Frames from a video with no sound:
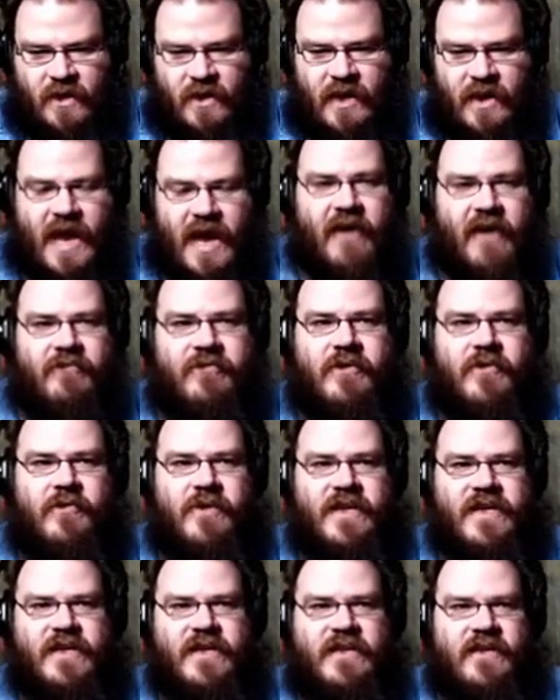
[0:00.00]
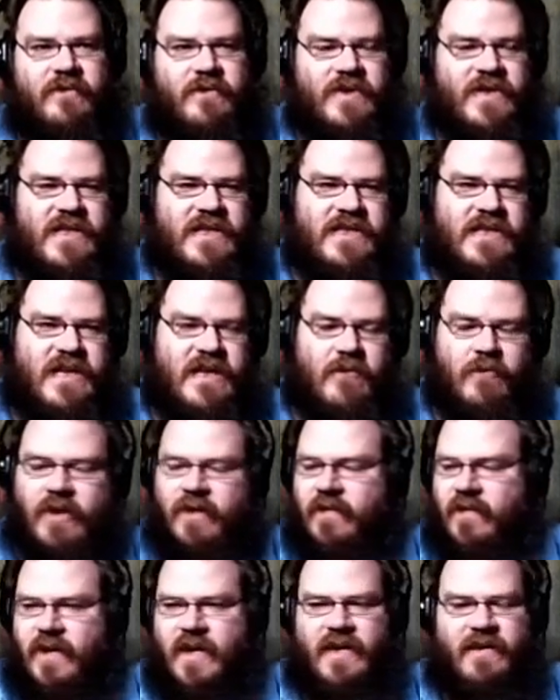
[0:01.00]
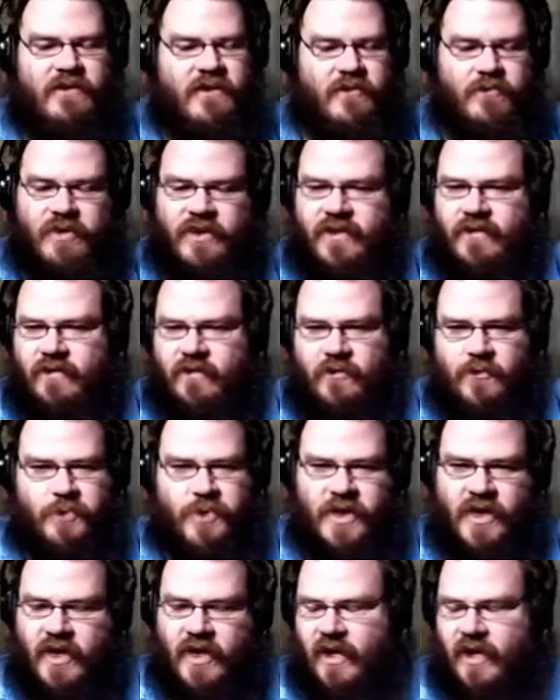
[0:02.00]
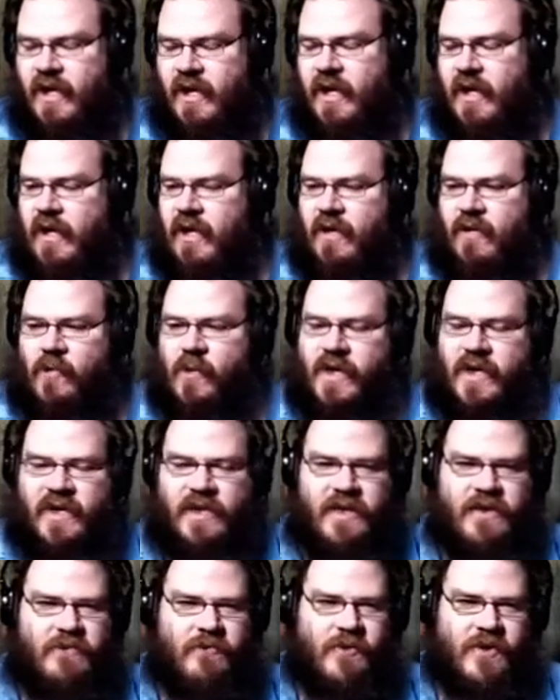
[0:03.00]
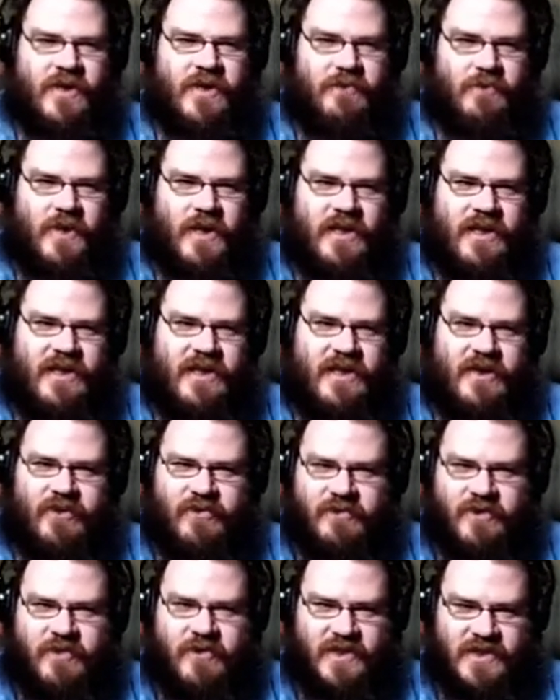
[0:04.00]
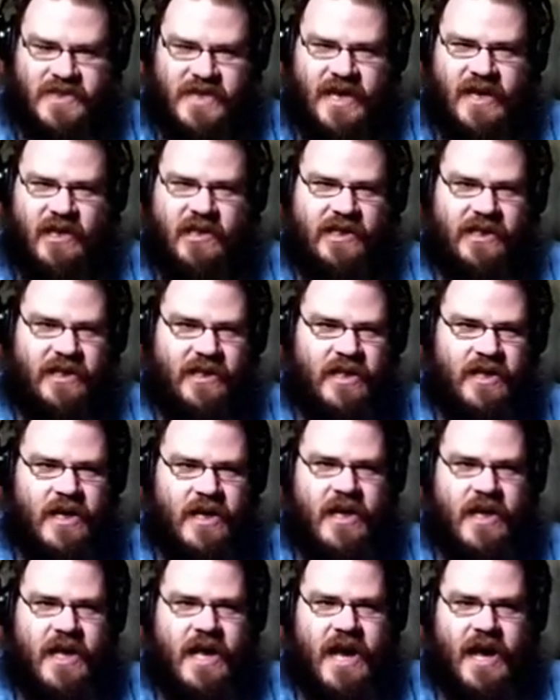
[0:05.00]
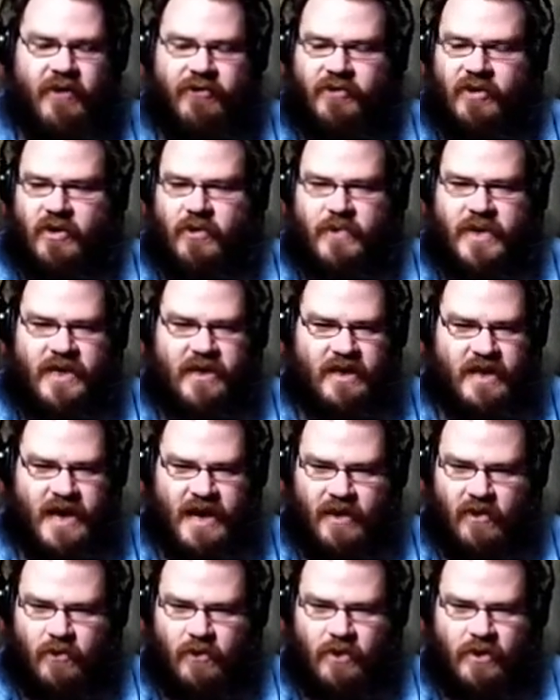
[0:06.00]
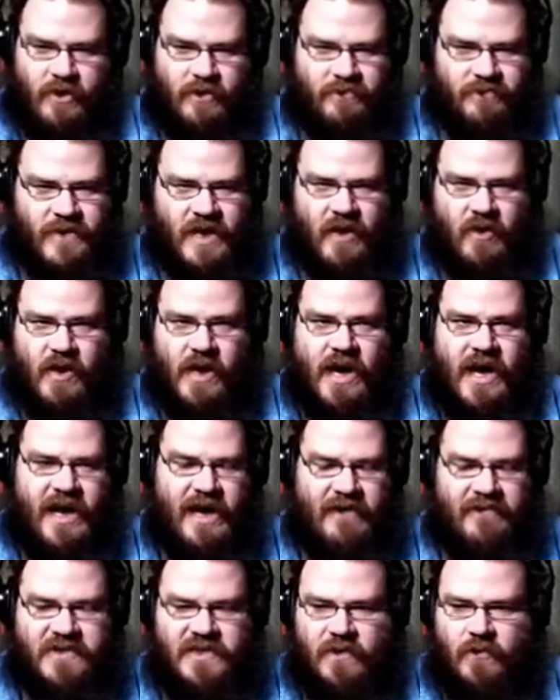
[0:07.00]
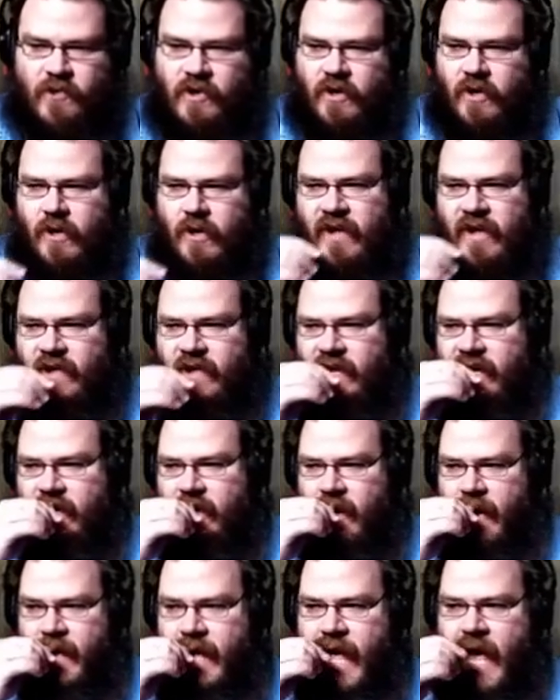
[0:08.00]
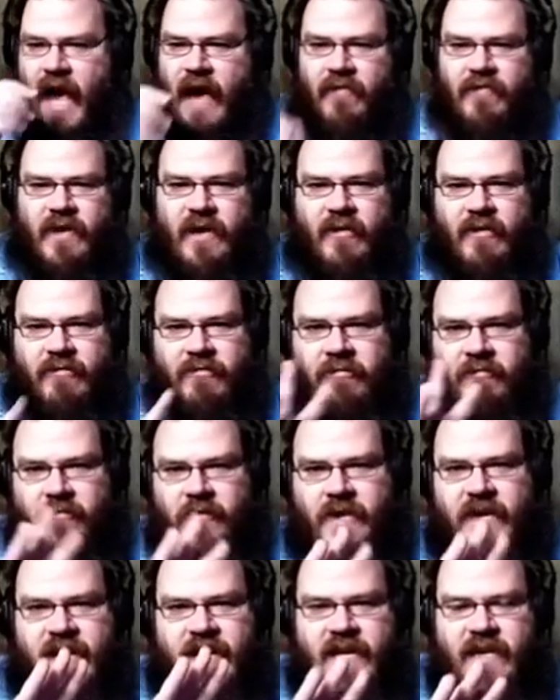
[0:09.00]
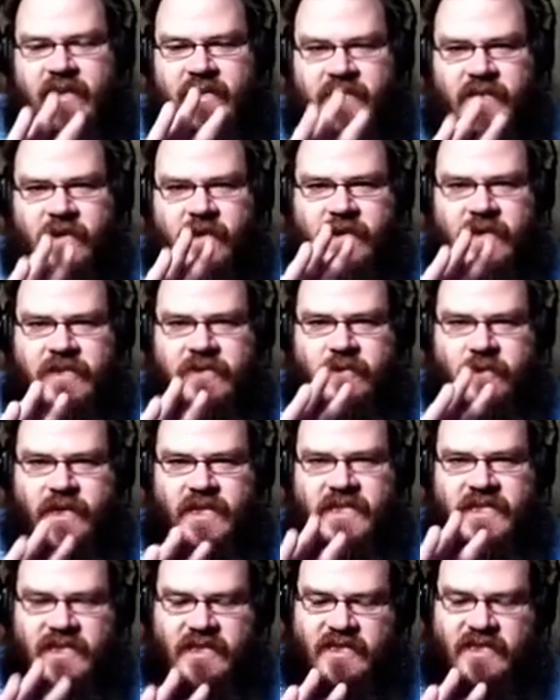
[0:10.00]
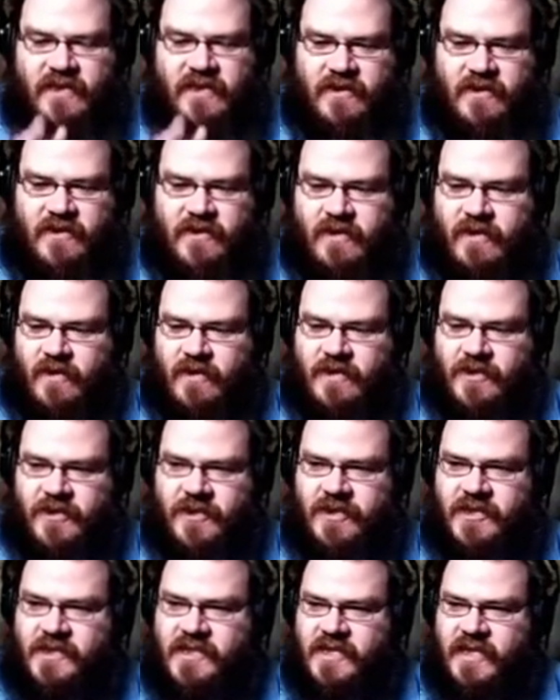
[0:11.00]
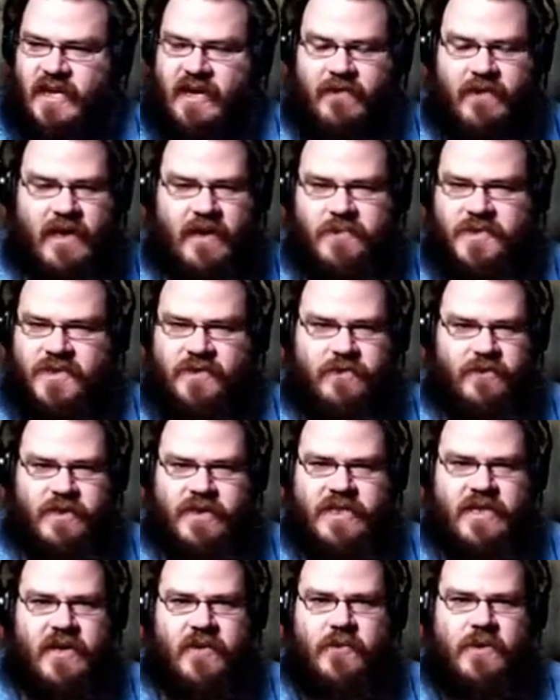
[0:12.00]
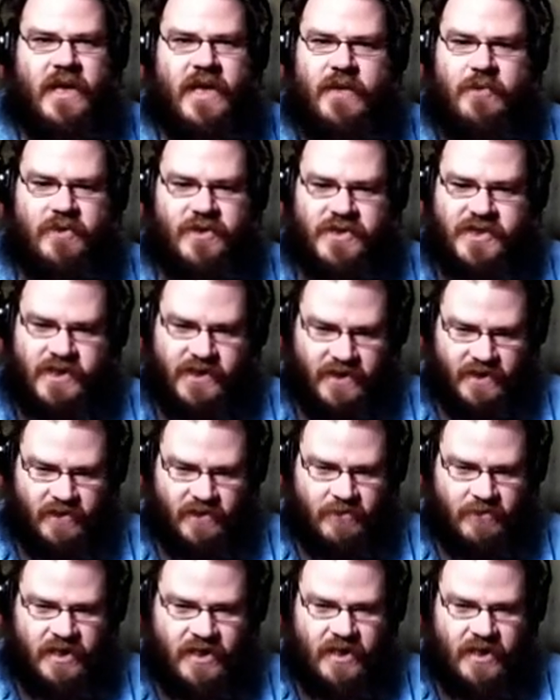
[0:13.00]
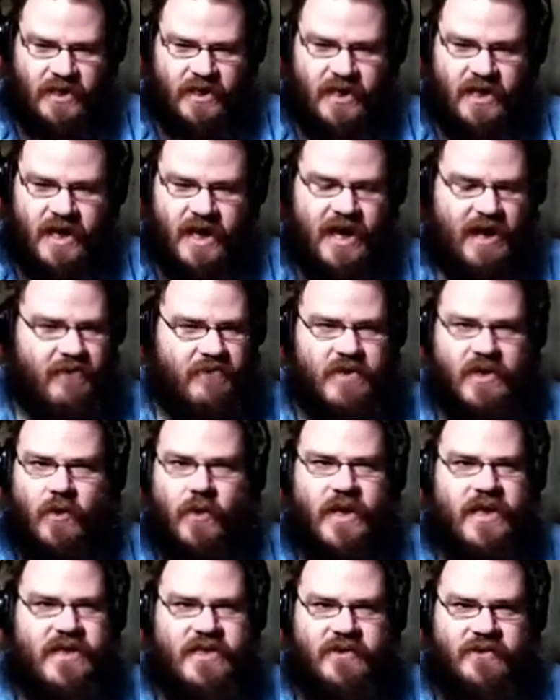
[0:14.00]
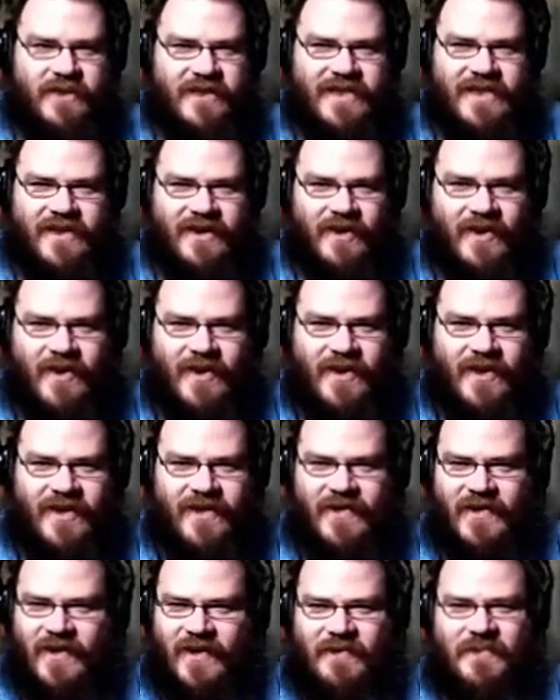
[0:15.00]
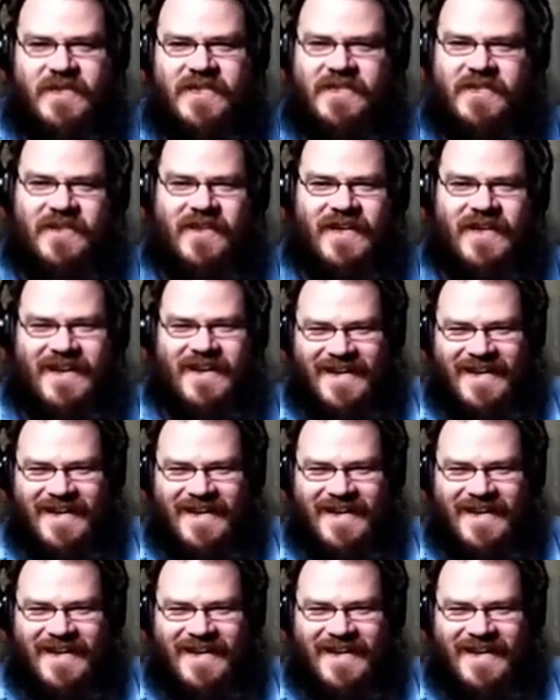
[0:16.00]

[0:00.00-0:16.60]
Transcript: After we get done with E.T., whether I complete a loop or not, we're probably gonna throw the towel in after about an hour and a half, somewhere around there. I've got 3 Atari 2600 cartridges that have absolutely no labels on them. I have no idea what they are. They're a mystery.